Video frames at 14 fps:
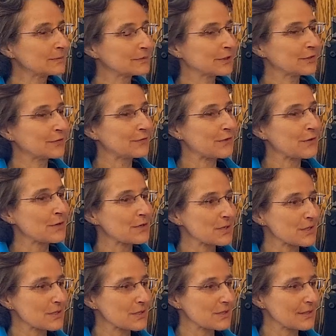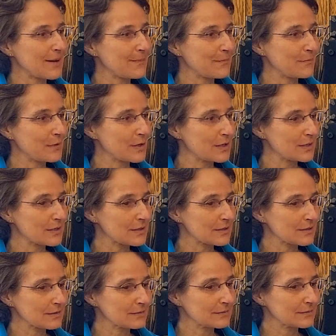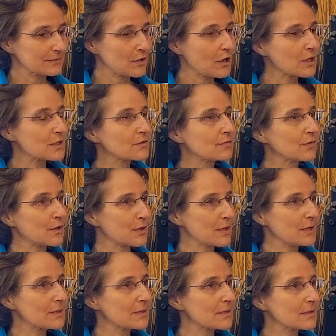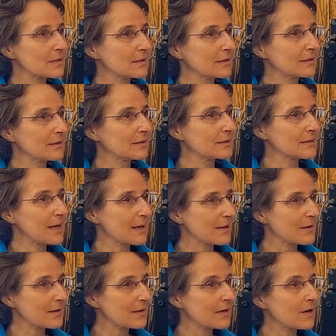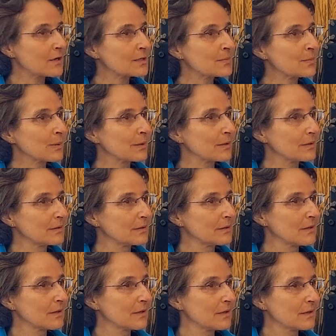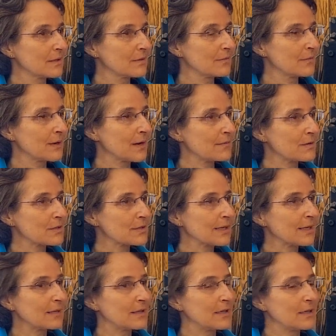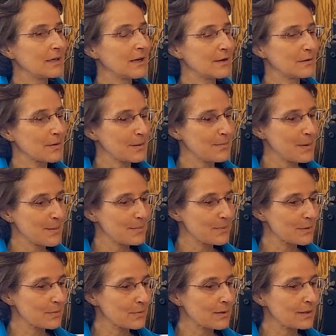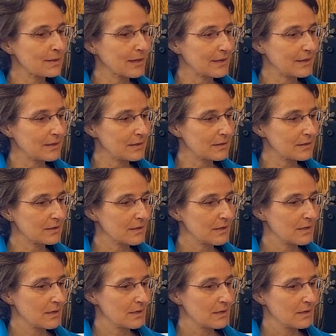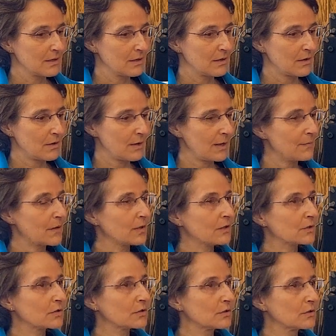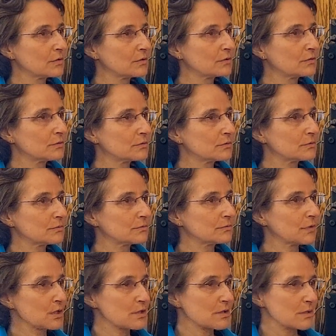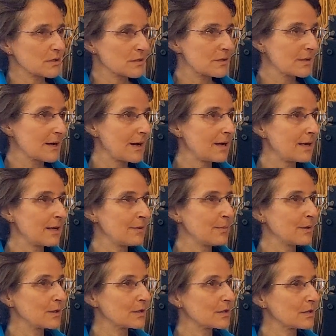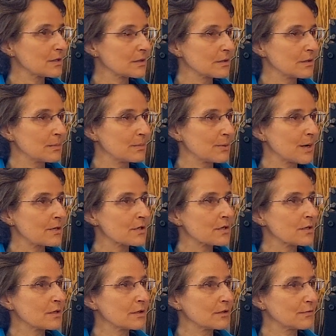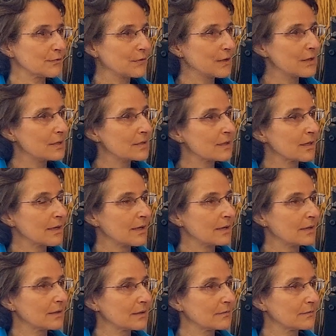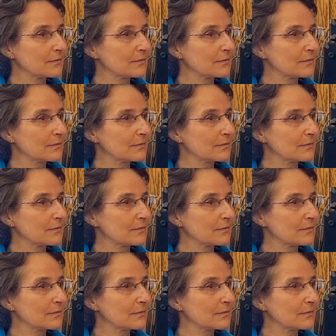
the first step was God's voice in the psychiatric hospital. Mm. When I was 19, I remember one night, all I wanted to do was just die because the depression and the fear and the